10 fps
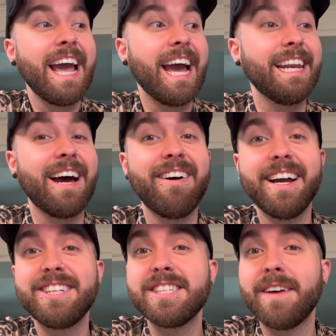And now
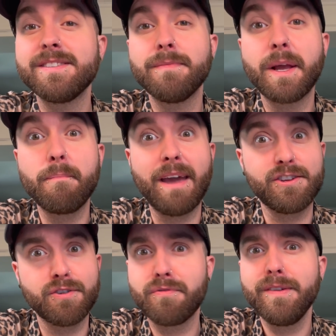I just have some like
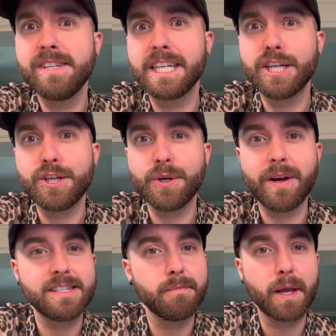major thrifting to do
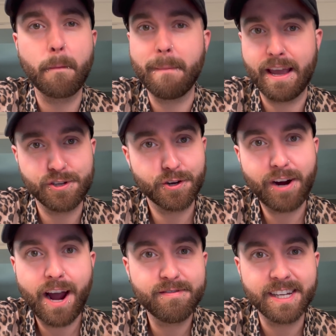and some like major
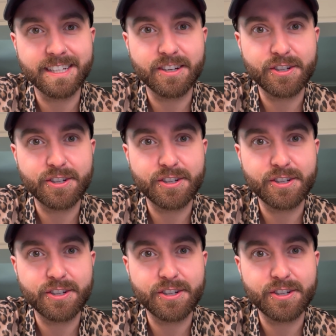crafting to